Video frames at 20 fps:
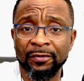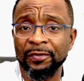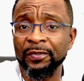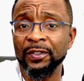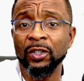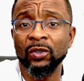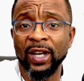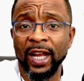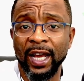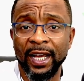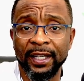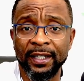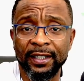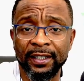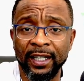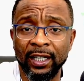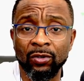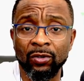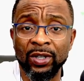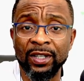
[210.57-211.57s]
feel like
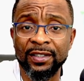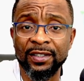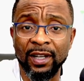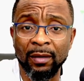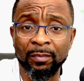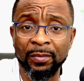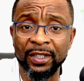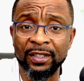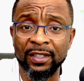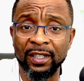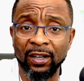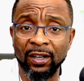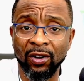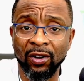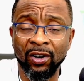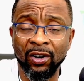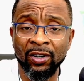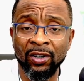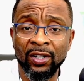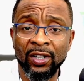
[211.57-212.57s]
they could interpret the
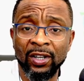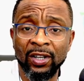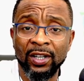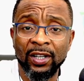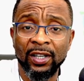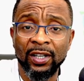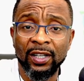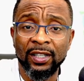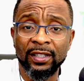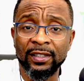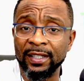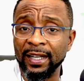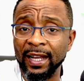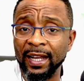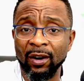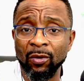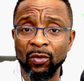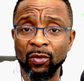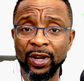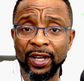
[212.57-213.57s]
law their
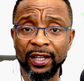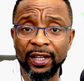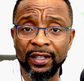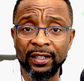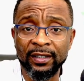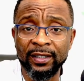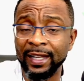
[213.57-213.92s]
way.